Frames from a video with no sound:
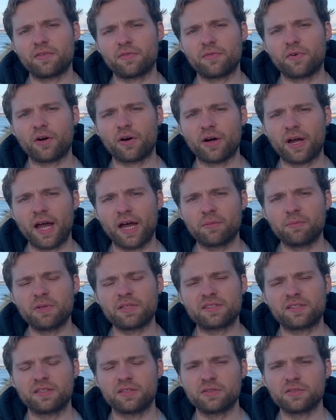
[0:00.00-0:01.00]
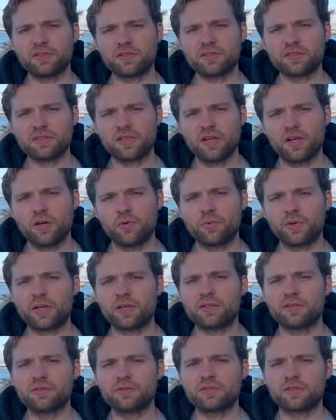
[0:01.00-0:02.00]
for our admins and users, we
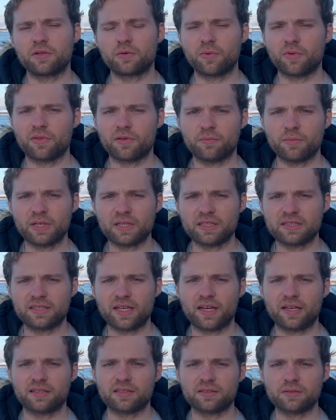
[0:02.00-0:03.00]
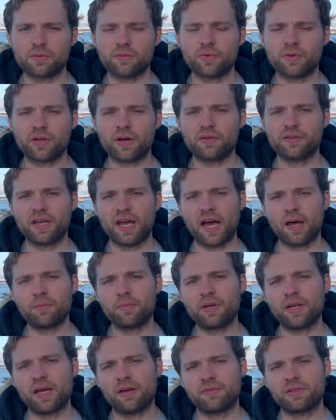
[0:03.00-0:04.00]
can do so within milliseconds without the
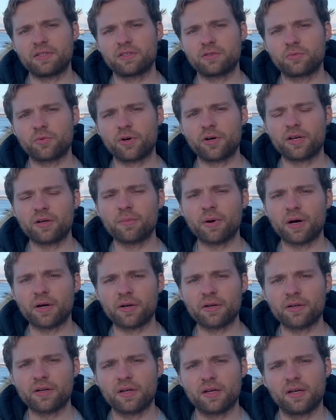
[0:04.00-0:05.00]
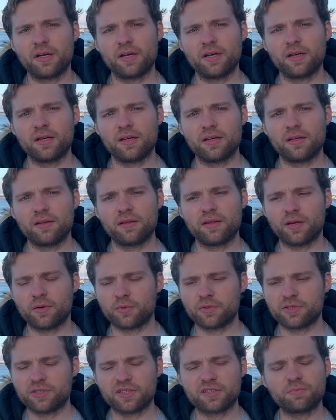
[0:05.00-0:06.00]
admin having to worry about it. There
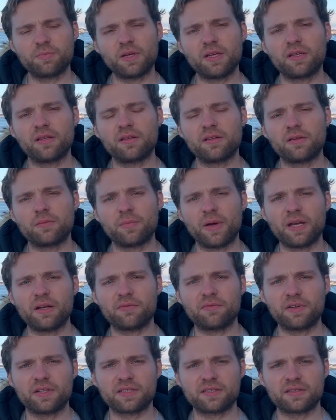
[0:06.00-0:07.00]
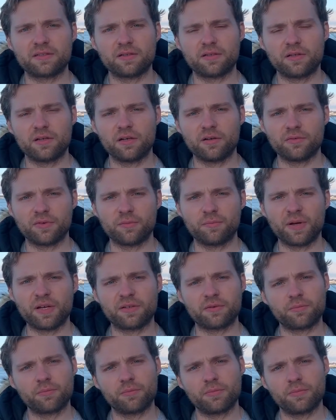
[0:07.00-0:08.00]
will just be the benefits of a
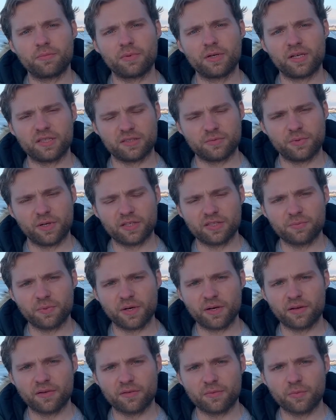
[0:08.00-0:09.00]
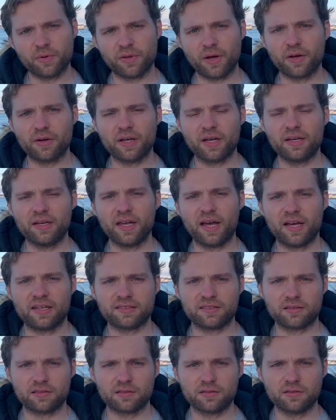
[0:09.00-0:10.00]
better customer experience without any
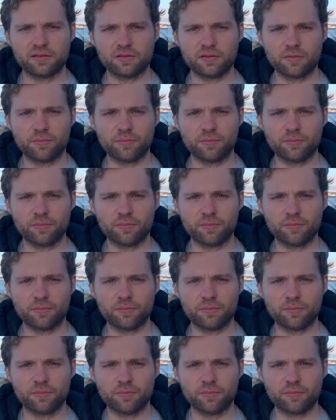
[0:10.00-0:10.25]
hassle or